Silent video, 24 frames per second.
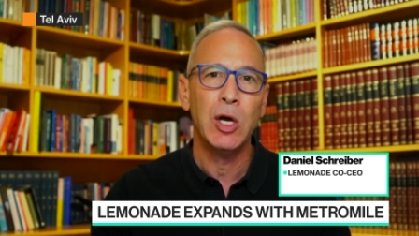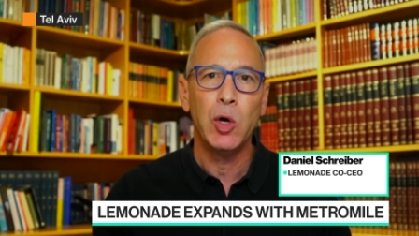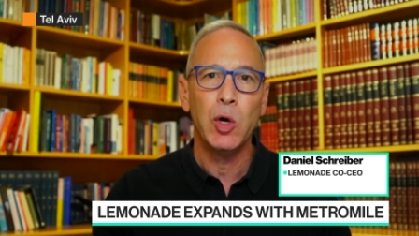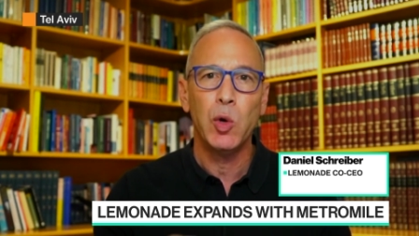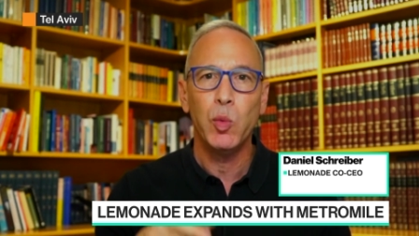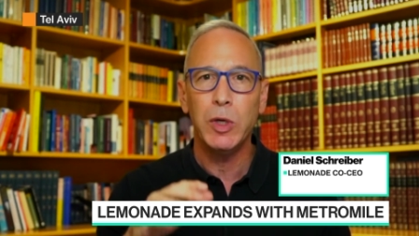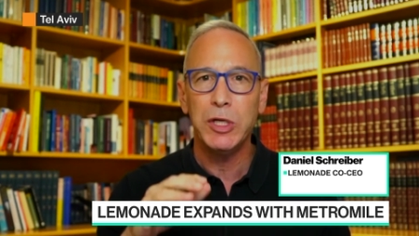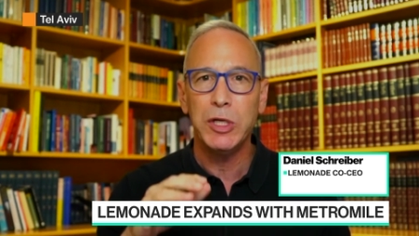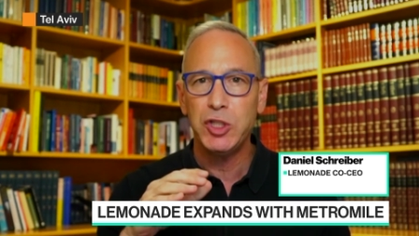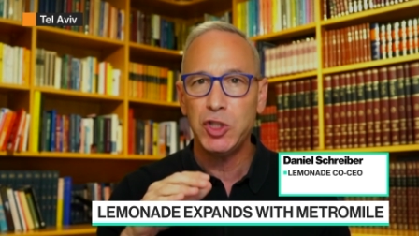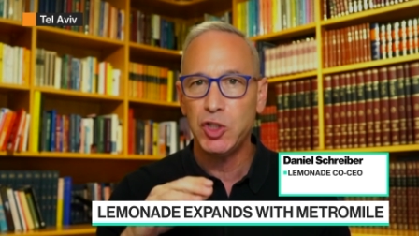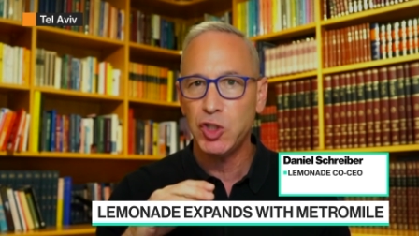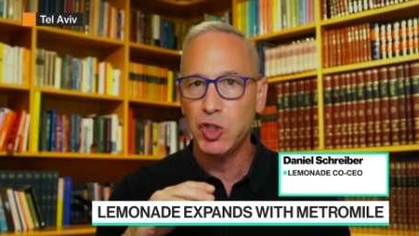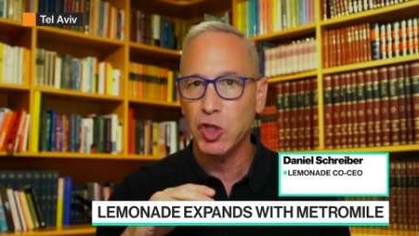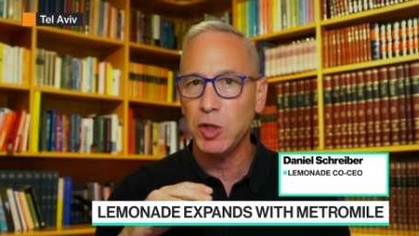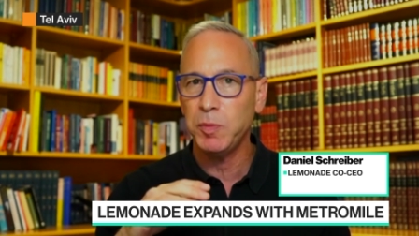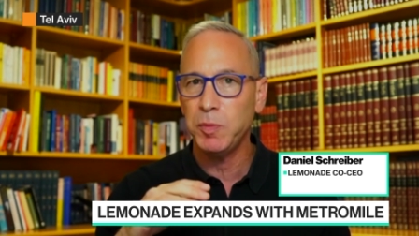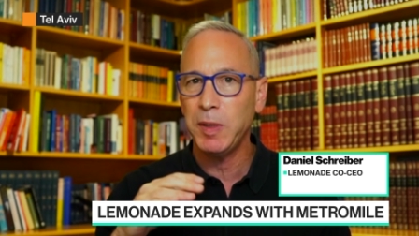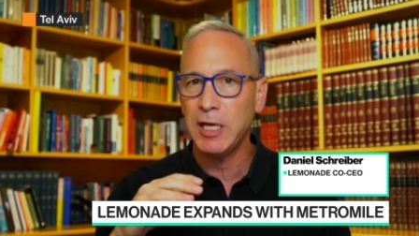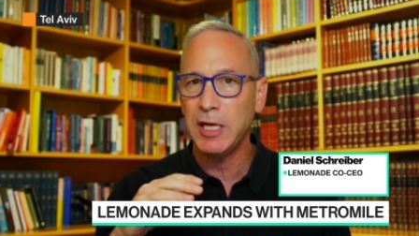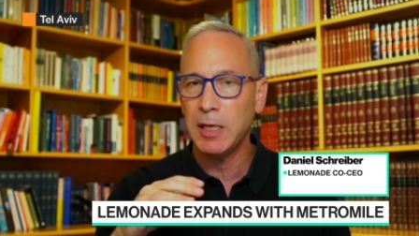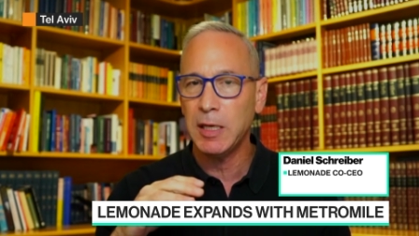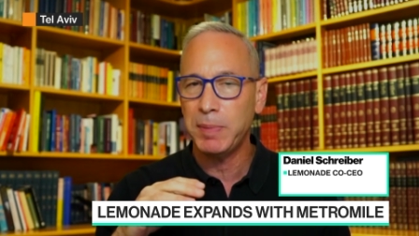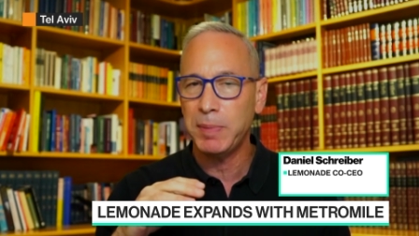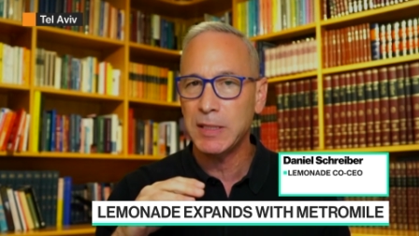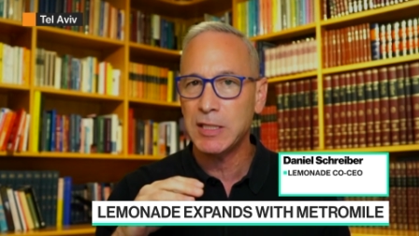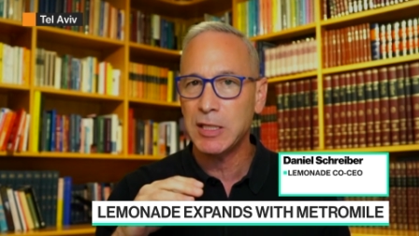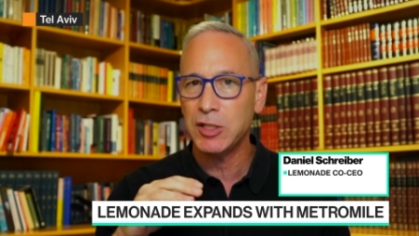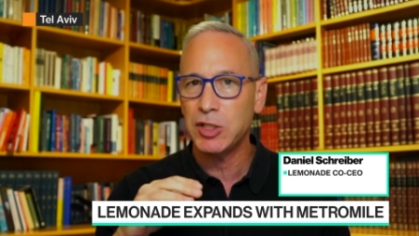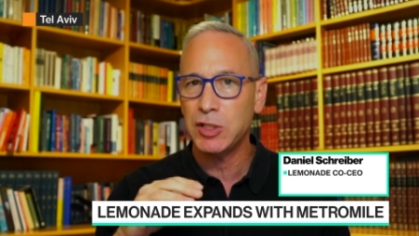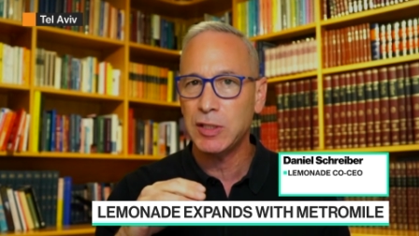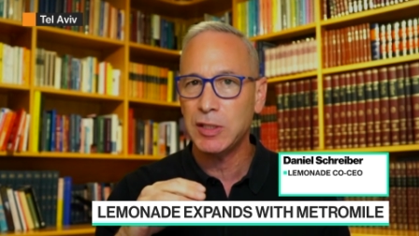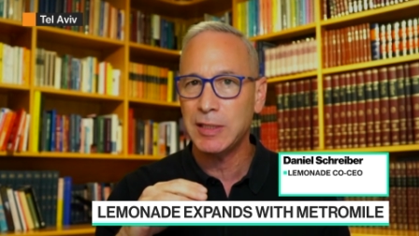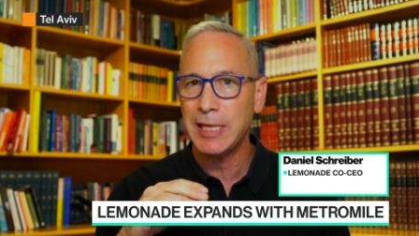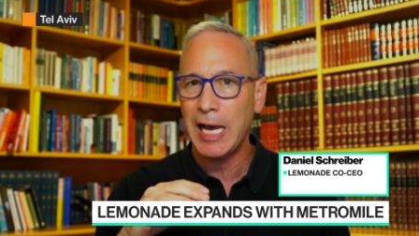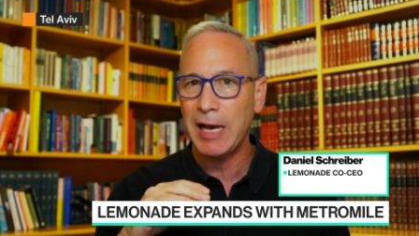we should be in a
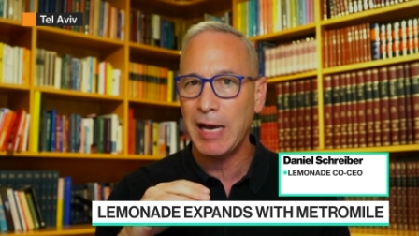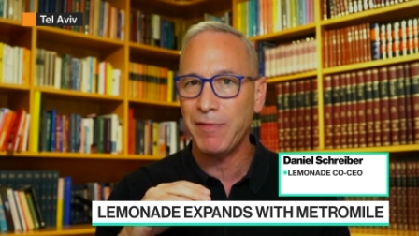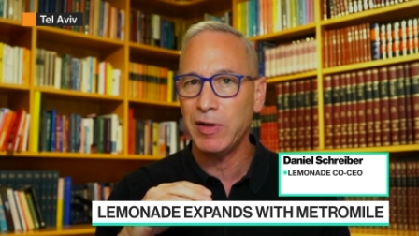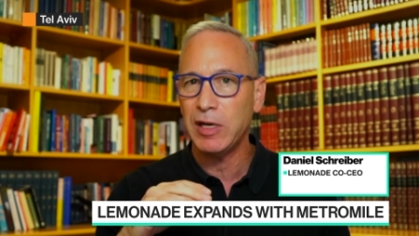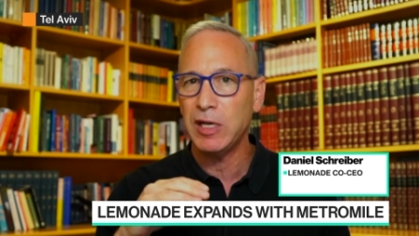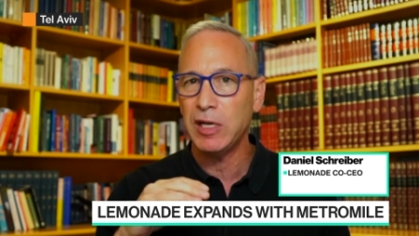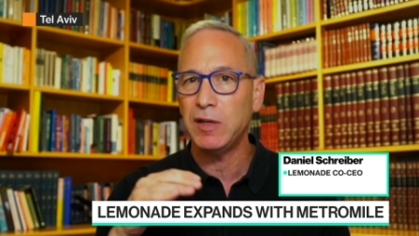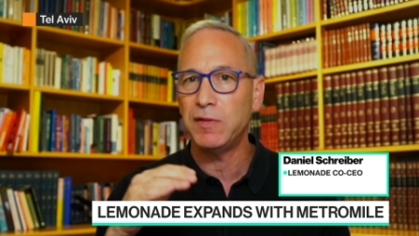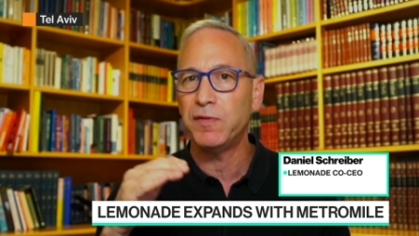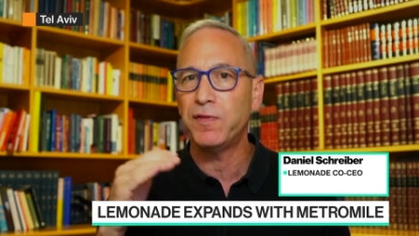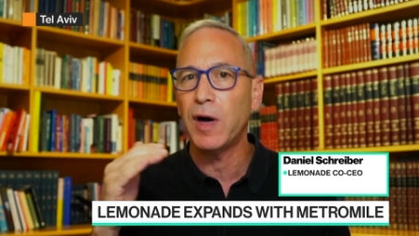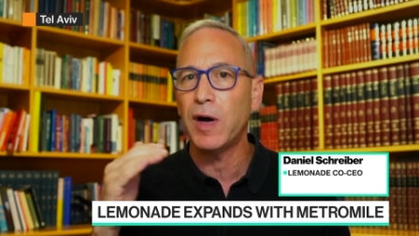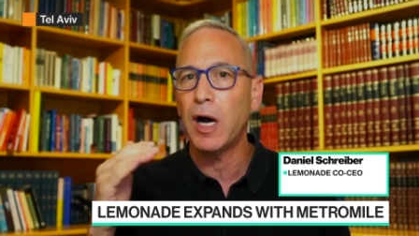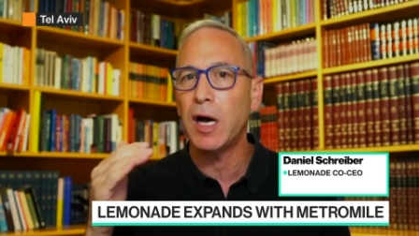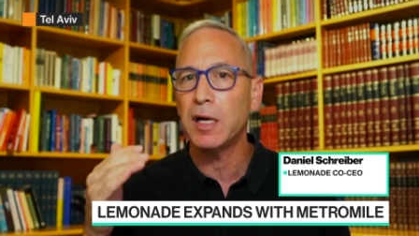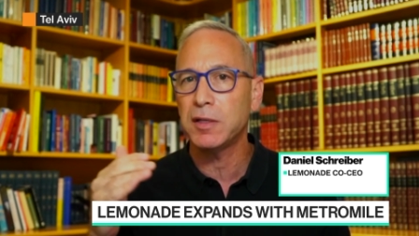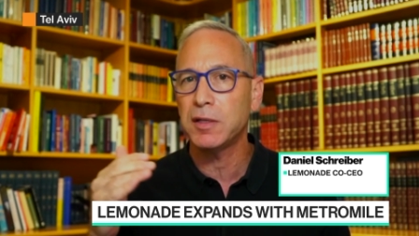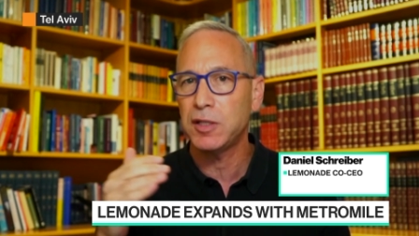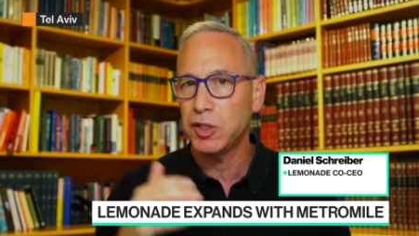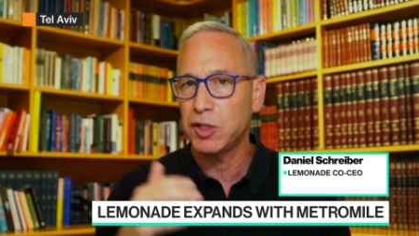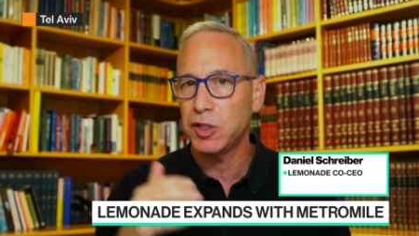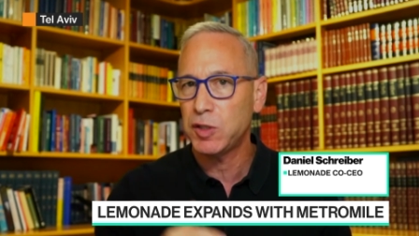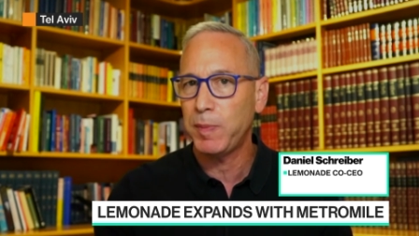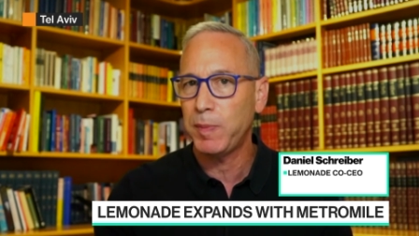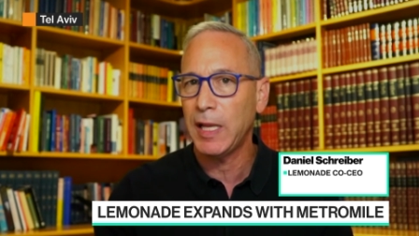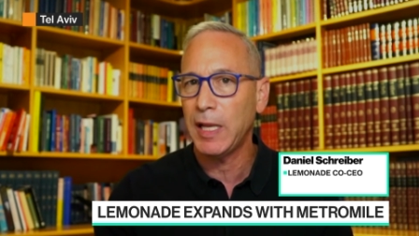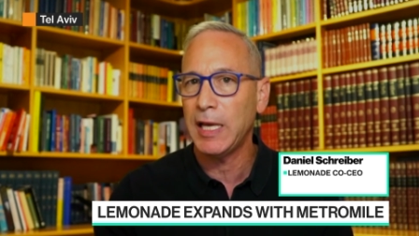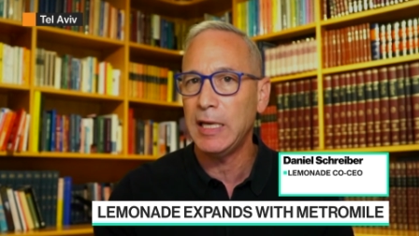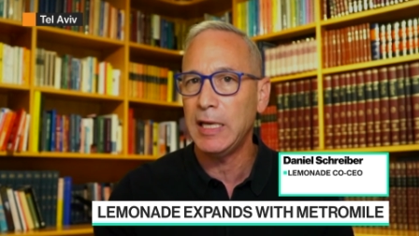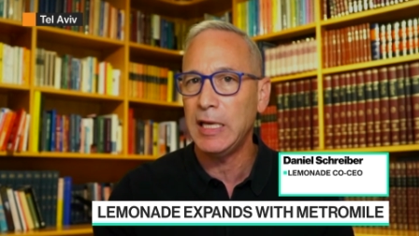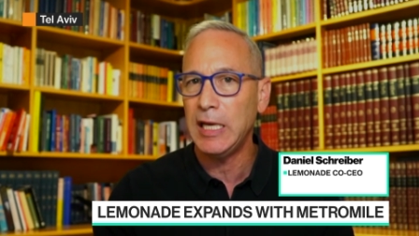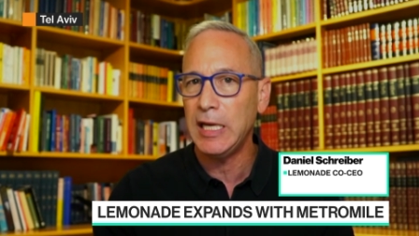position to have an advantage play